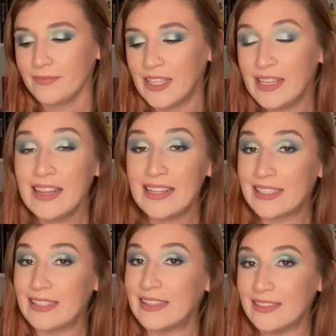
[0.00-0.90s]
Then this
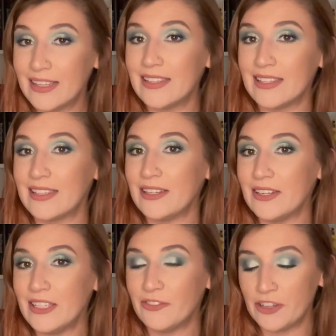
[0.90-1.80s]
is the
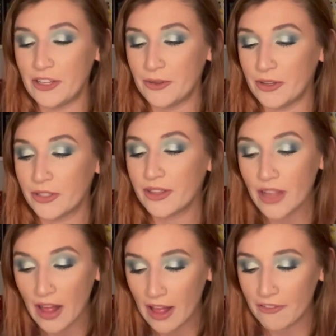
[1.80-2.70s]
series for you. There's
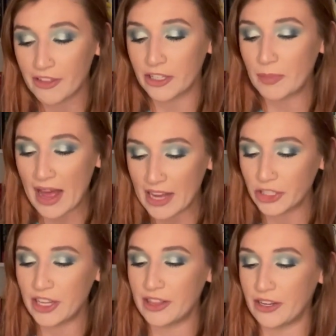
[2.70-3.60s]
love, there's
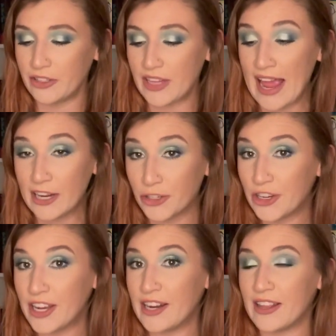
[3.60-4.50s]
passion, there's
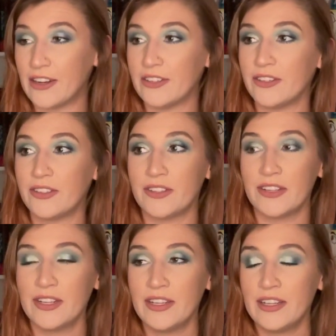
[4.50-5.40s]
hatred, there's
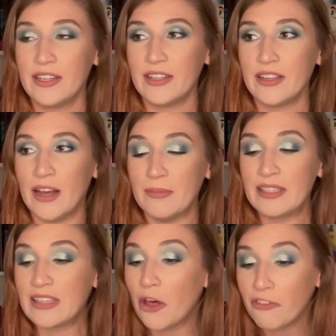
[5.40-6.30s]

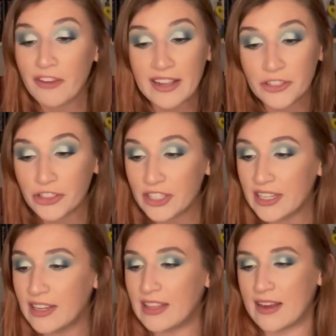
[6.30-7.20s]

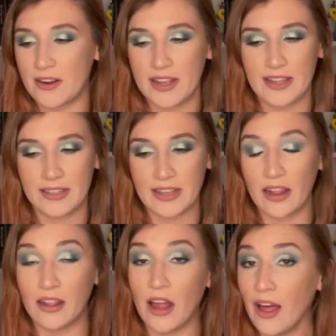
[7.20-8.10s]
self-hatred. There is a
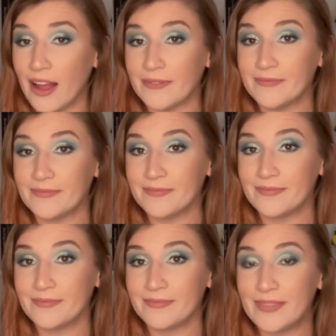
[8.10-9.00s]
lot
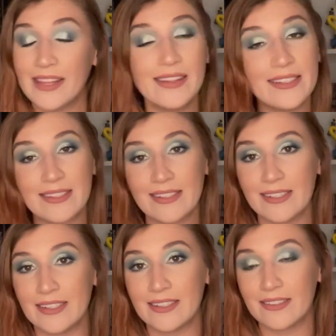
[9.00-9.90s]
in this
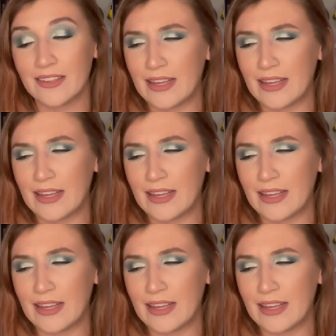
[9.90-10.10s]
series,